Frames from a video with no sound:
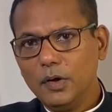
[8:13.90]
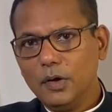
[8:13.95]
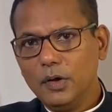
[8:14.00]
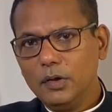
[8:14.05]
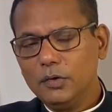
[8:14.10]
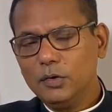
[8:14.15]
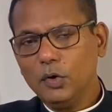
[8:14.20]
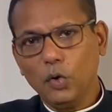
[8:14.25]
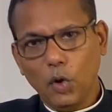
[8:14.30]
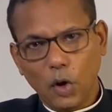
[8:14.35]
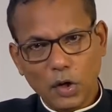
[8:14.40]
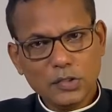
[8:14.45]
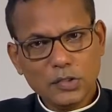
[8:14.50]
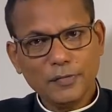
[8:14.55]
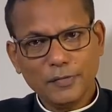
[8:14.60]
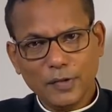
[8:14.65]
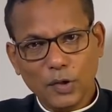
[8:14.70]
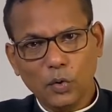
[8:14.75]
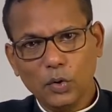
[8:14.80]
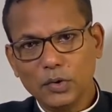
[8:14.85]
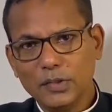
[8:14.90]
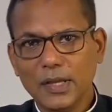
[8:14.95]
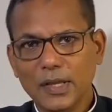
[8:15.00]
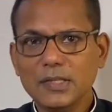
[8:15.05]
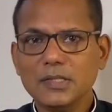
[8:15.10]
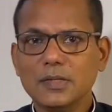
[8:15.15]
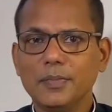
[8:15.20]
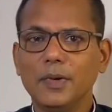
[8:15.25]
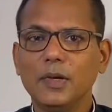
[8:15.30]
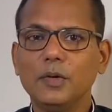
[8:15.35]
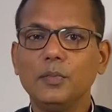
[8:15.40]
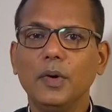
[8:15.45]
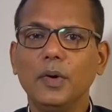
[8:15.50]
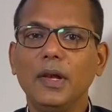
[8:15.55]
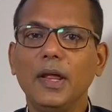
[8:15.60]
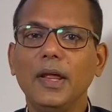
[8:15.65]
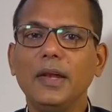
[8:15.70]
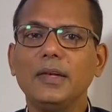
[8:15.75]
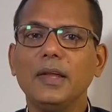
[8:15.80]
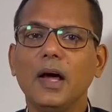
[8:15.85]
The laws of the Old Testament were
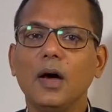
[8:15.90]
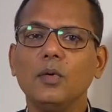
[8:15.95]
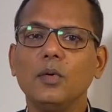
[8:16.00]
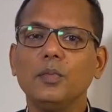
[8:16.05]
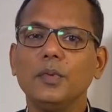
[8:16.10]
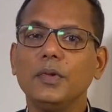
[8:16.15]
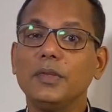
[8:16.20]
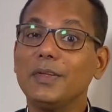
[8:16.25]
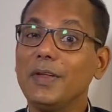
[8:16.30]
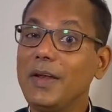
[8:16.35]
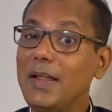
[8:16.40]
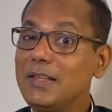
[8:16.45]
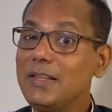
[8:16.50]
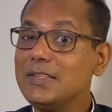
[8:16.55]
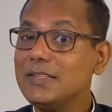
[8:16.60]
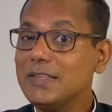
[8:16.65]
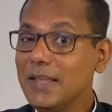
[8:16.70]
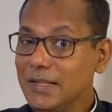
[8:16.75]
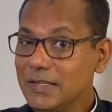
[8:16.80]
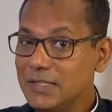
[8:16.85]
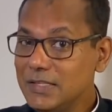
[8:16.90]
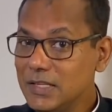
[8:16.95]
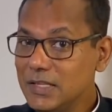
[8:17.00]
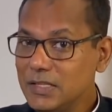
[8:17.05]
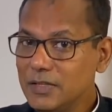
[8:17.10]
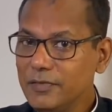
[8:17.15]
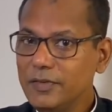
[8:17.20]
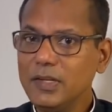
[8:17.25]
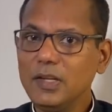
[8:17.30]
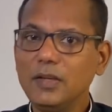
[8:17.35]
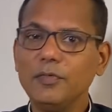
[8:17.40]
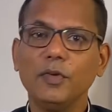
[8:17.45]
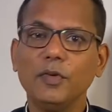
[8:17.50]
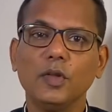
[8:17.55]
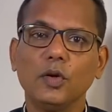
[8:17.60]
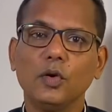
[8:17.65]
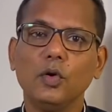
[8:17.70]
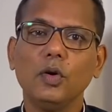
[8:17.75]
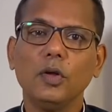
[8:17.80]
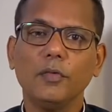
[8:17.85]
laid down with great sensitivity for the
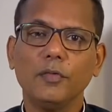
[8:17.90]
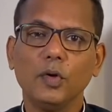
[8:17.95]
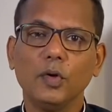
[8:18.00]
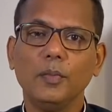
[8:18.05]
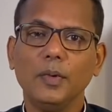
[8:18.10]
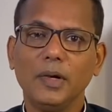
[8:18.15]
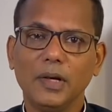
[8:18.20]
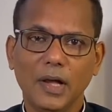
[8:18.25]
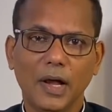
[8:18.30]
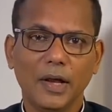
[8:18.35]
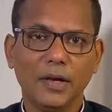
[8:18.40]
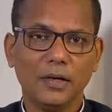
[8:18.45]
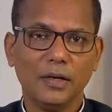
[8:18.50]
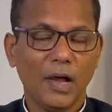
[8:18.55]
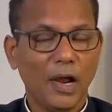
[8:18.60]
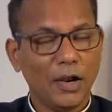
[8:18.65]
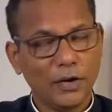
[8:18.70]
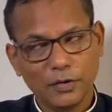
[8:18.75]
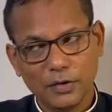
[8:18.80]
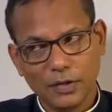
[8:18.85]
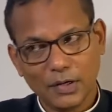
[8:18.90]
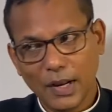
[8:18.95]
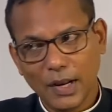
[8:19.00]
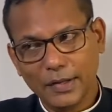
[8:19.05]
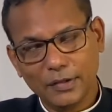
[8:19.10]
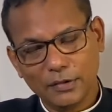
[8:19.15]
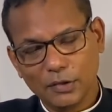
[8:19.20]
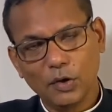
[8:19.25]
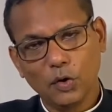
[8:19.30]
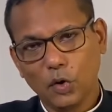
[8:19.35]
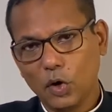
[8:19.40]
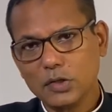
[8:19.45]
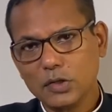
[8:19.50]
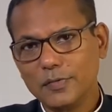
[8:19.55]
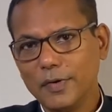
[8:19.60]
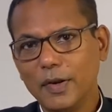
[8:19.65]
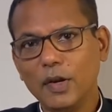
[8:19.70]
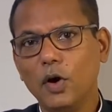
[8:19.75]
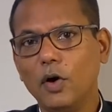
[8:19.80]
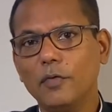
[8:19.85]
good of humankind, unlike the laws
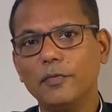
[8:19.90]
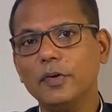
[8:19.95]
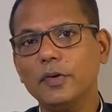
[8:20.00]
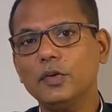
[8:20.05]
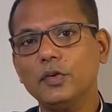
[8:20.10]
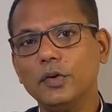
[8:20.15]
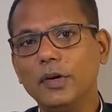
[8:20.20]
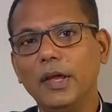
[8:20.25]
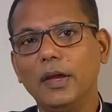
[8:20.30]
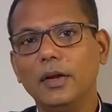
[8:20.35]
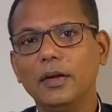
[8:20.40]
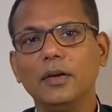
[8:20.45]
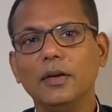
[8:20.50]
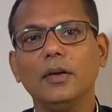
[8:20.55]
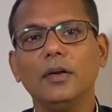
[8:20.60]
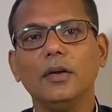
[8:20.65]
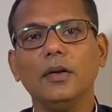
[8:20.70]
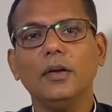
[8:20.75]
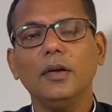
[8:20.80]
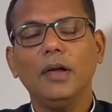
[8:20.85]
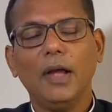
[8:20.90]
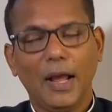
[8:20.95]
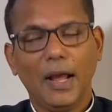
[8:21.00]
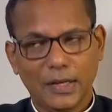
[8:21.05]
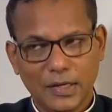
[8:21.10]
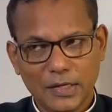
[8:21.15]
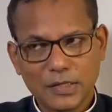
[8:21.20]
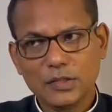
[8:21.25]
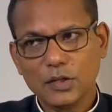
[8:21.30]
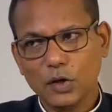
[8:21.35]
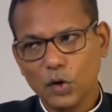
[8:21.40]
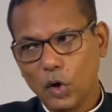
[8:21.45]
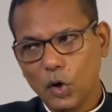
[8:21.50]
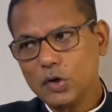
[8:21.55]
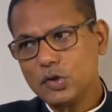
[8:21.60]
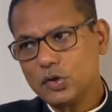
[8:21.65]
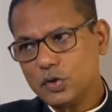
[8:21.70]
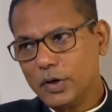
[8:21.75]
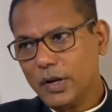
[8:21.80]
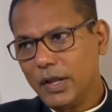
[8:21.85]
very often today. At least the
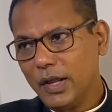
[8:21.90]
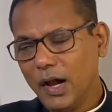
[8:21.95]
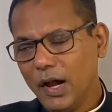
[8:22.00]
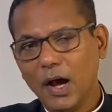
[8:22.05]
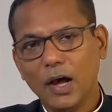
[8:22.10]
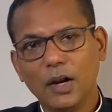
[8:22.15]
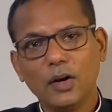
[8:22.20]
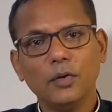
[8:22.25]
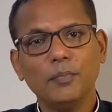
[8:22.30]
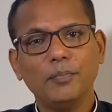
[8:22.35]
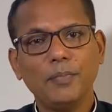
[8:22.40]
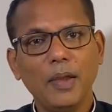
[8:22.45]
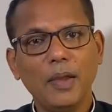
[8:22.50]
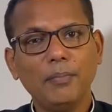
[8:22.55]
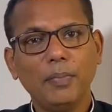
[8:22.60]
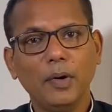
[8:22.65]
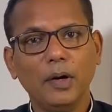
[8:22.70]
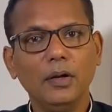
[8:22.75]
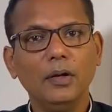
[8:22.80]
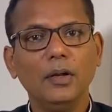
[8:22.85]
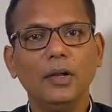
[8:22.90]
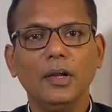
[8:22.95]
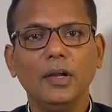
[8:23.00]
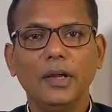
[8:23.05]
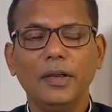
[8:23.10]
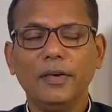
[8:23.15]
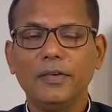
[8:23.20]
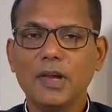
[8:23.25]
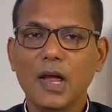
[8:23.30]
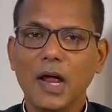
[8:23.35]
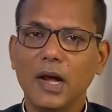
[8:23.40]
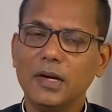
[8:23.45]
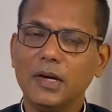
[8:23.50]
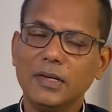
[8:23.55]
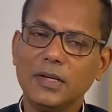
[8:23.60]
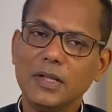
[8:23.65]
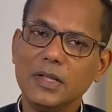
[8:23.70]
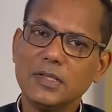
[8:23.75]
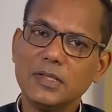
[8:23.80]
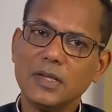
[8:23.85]
laws today are on paper, in
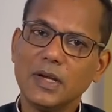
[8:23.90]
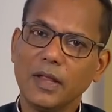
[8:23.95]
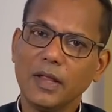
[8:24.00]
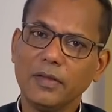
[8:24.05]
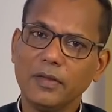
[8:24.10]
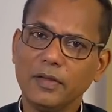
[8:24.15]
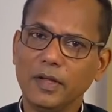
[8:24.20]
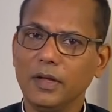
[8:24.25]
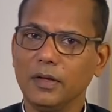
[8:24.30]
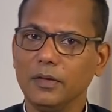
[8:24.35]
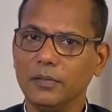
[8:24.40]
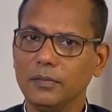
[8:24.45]
reality, it's another thing.